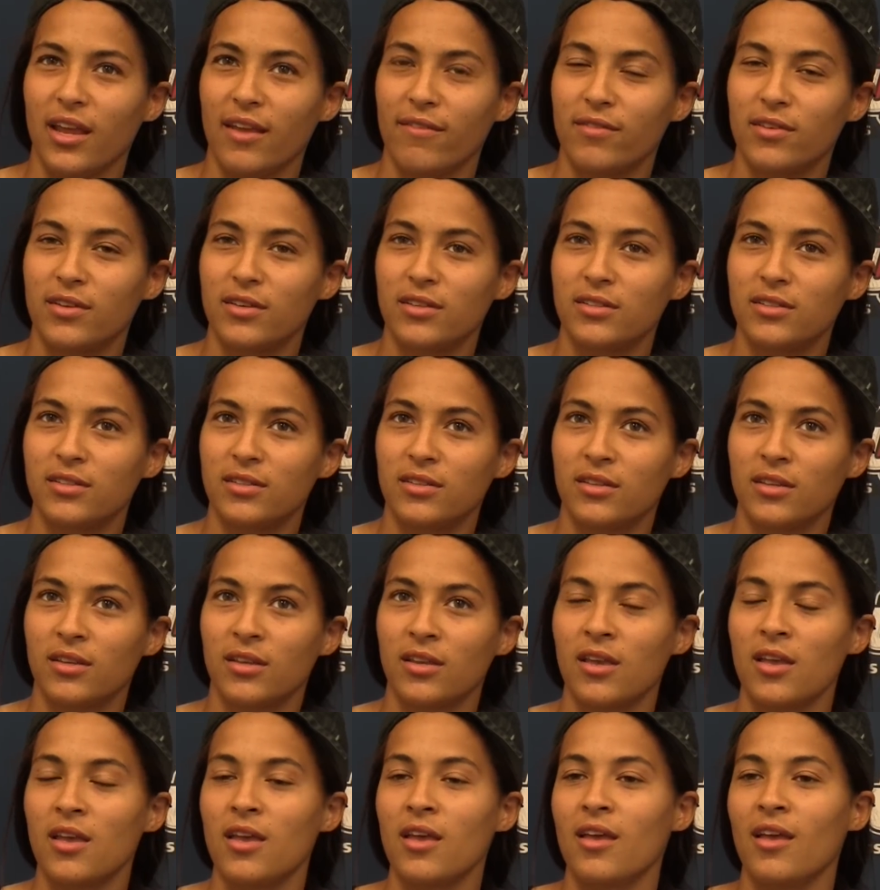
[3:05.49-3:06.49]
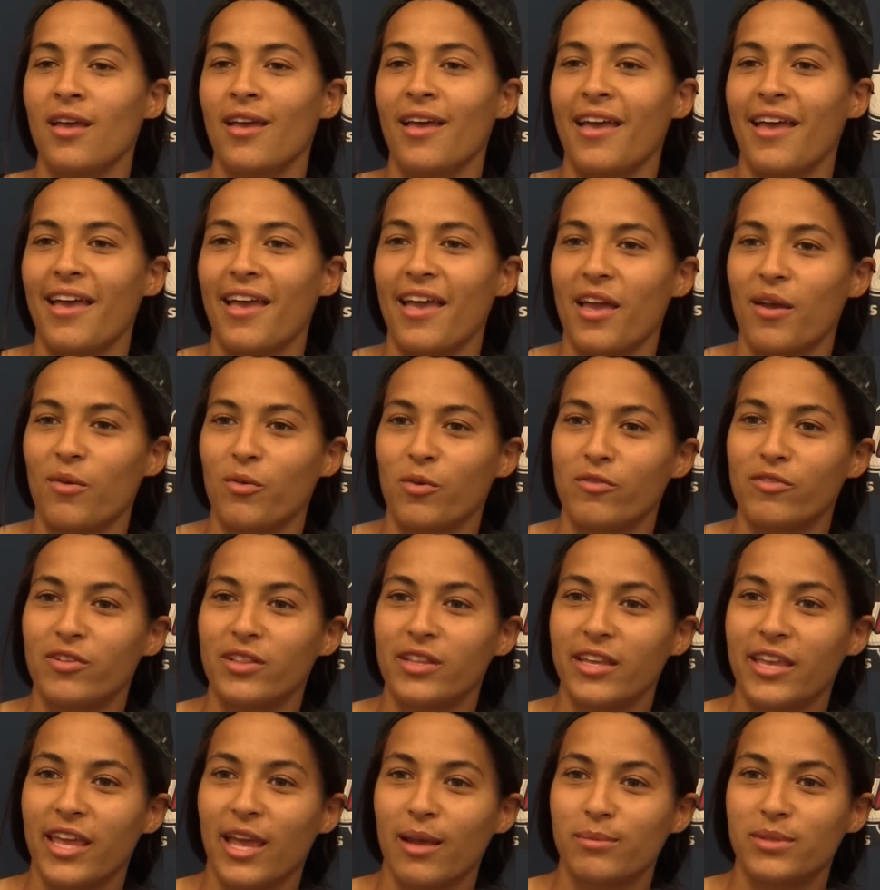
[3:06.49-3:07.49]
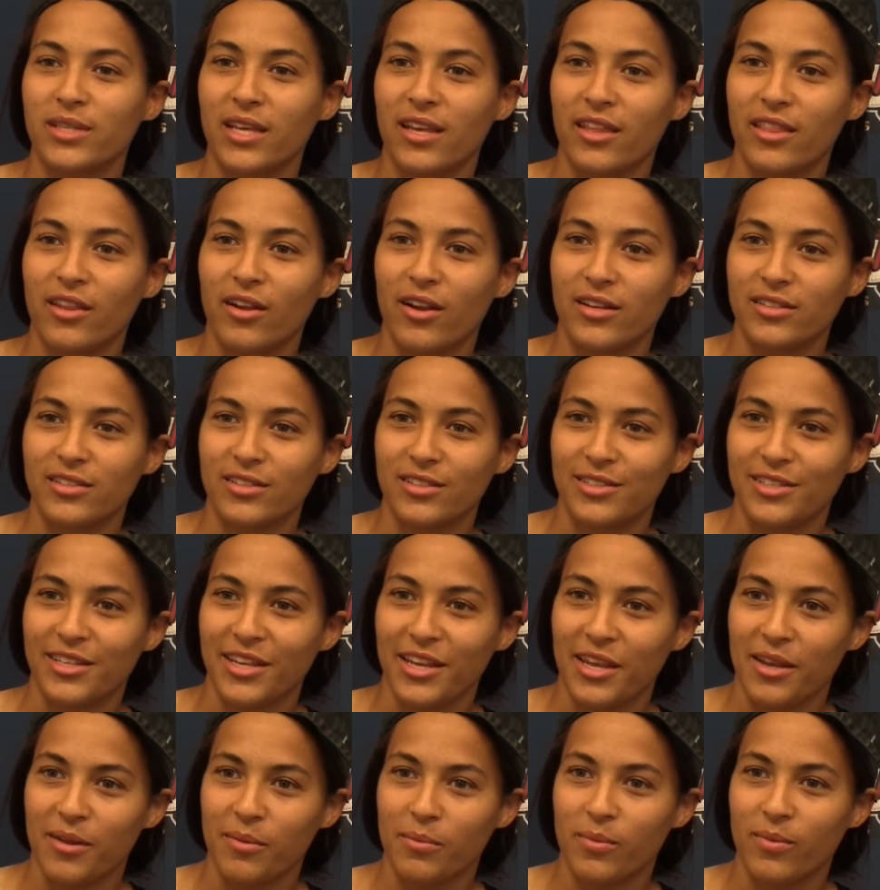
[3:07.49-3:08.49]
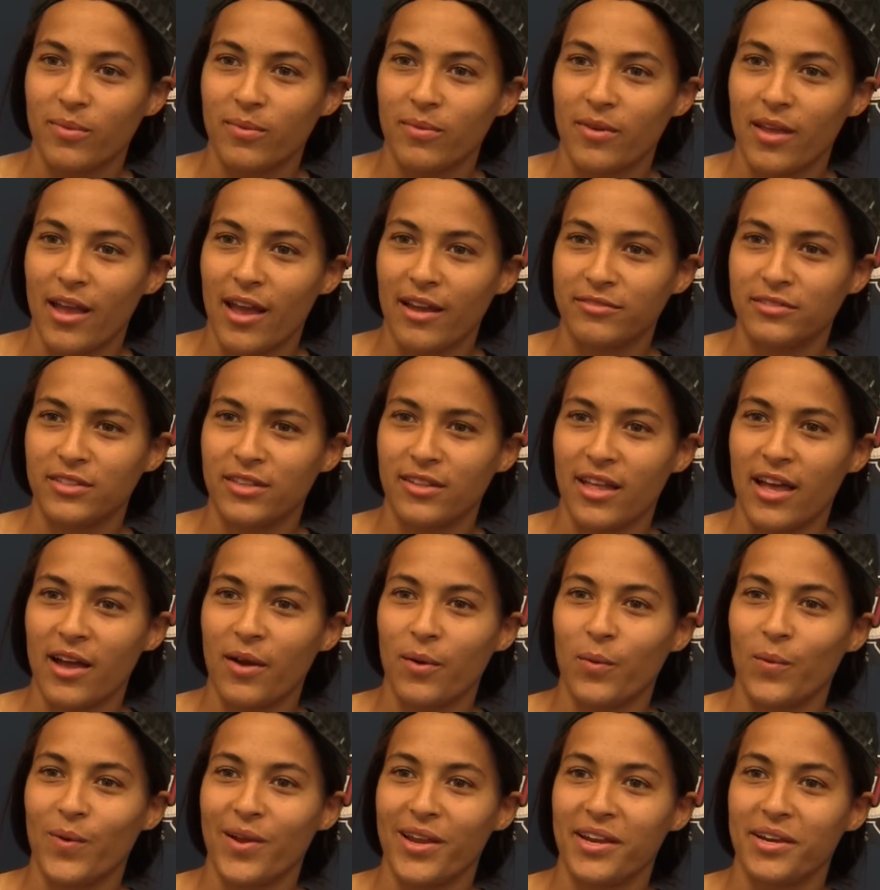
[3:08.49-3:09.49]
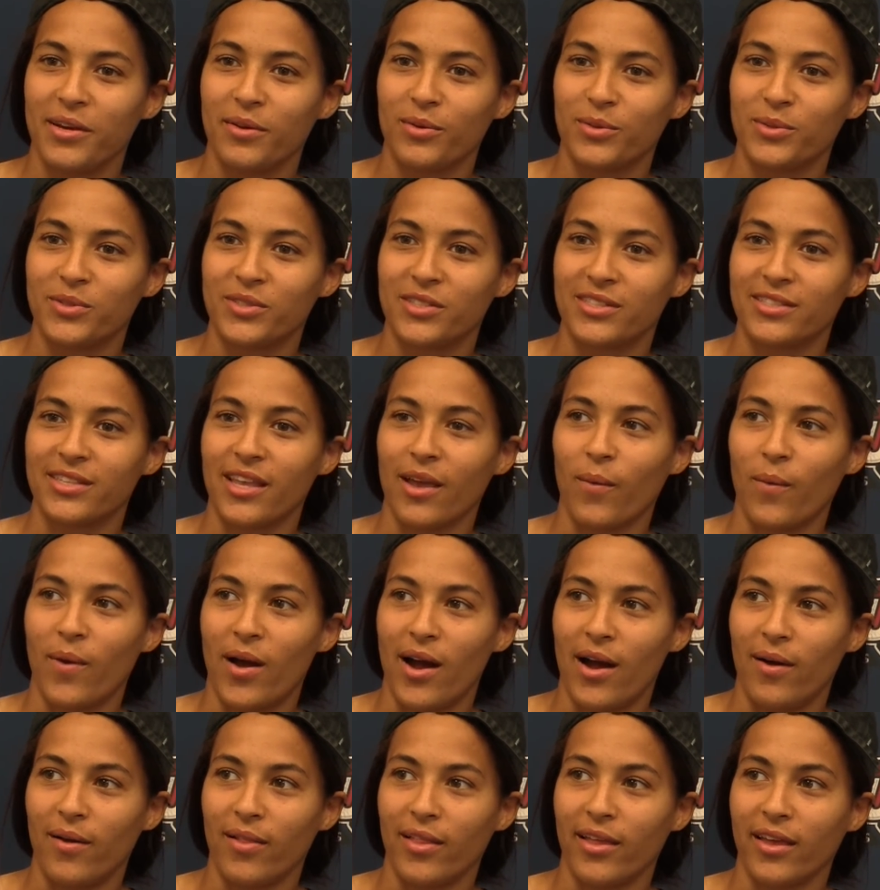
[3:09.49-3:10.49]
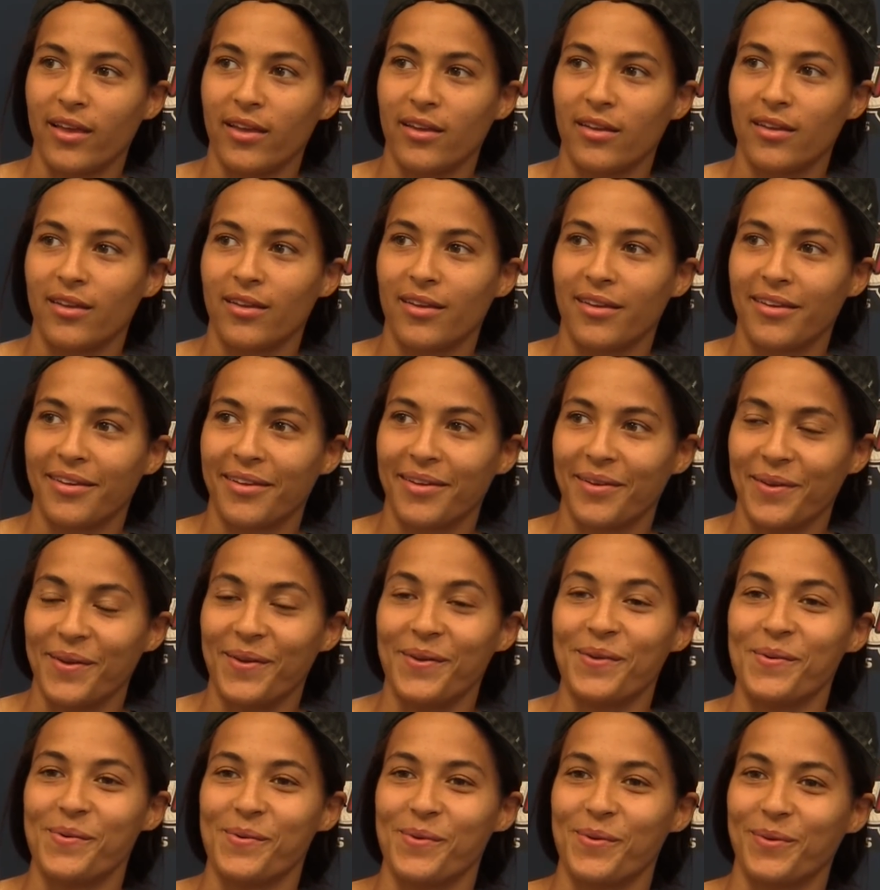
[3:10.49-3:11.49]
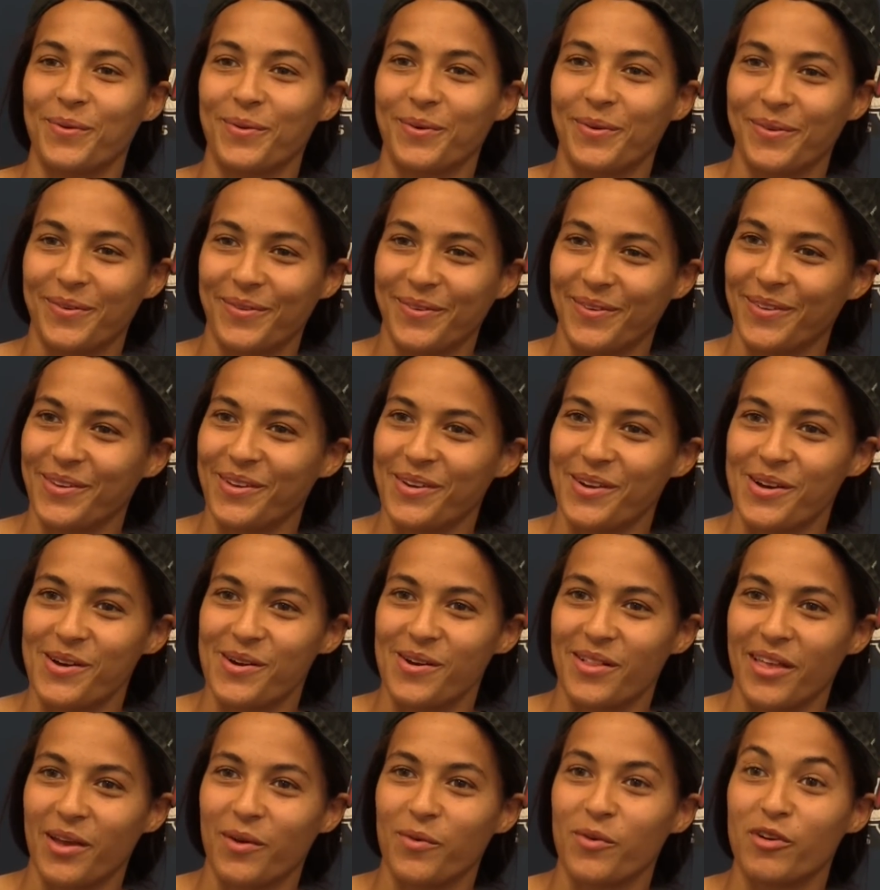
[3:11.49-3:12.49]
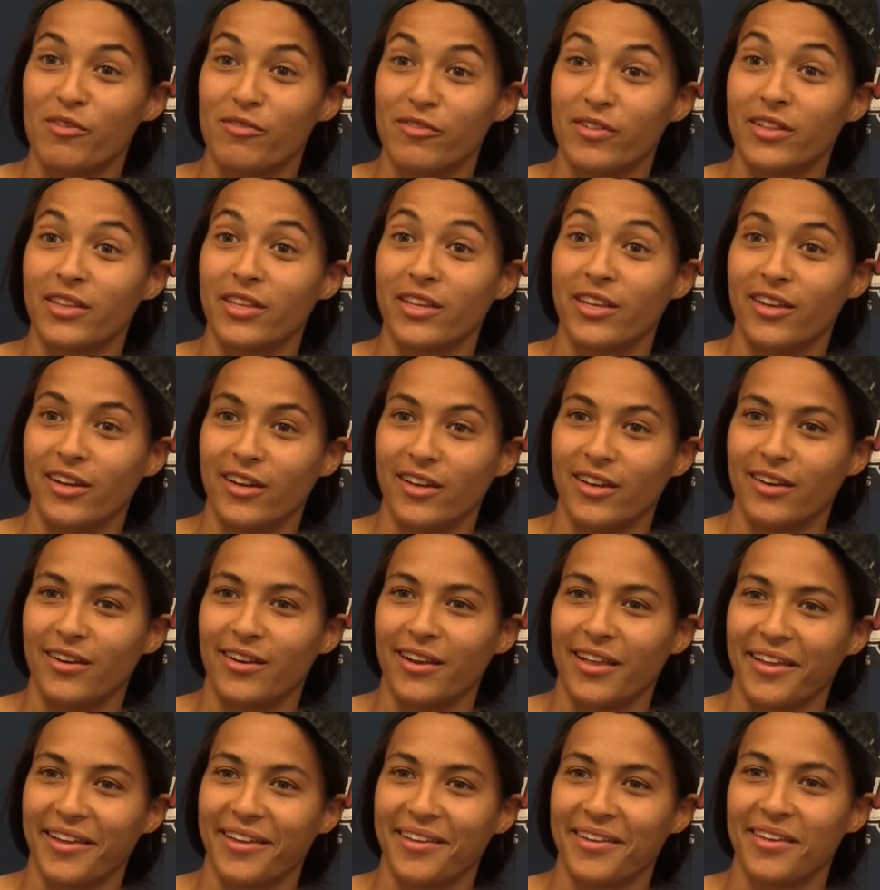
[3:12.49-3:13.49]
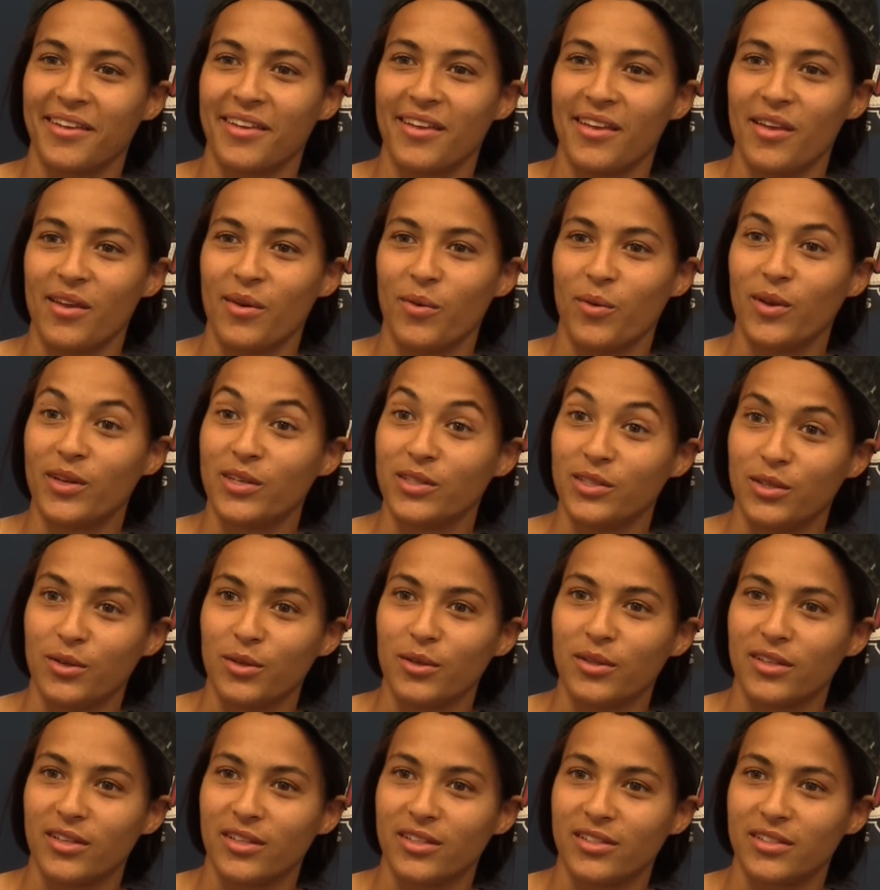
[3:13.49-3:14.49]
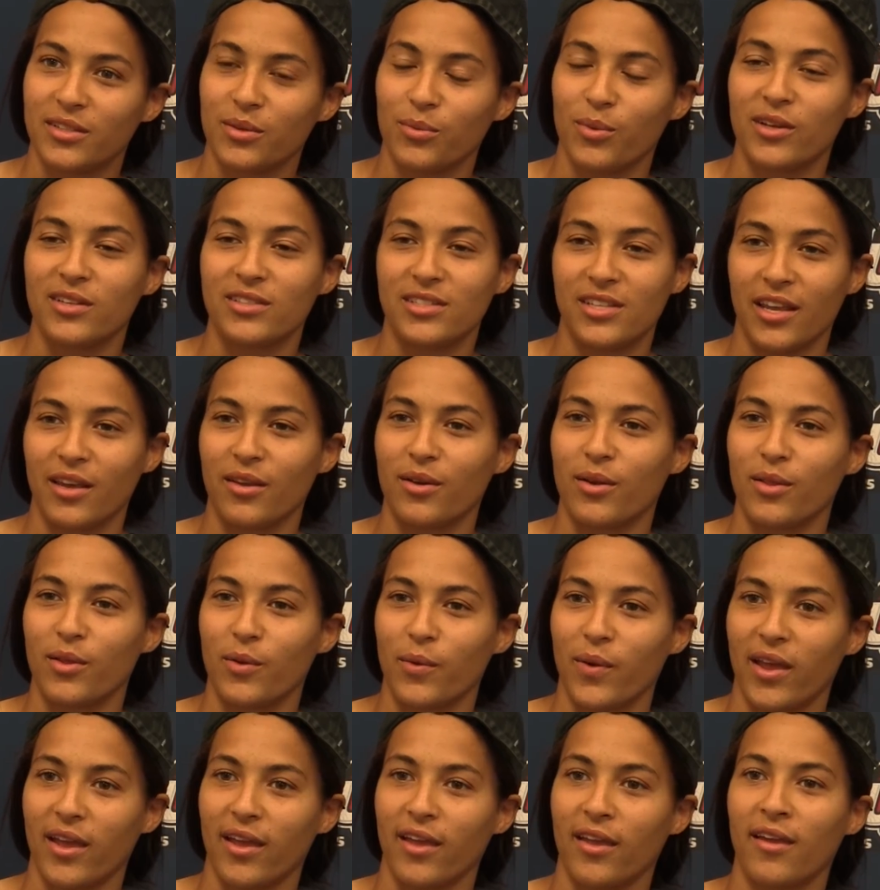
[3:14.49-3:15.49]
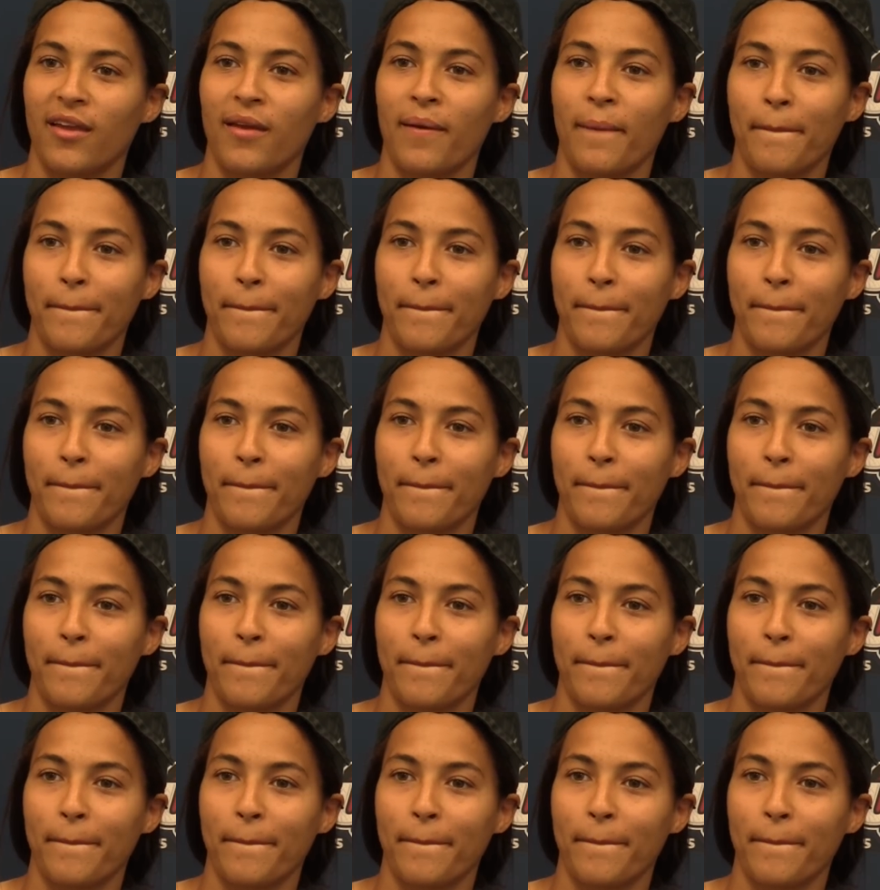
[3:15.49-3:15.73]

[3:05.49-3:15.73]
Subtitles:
Davis, and we really came together as a team. After that win, it was just like, wow, like, like, we're really good. Like, we can do this. We can take it all the way.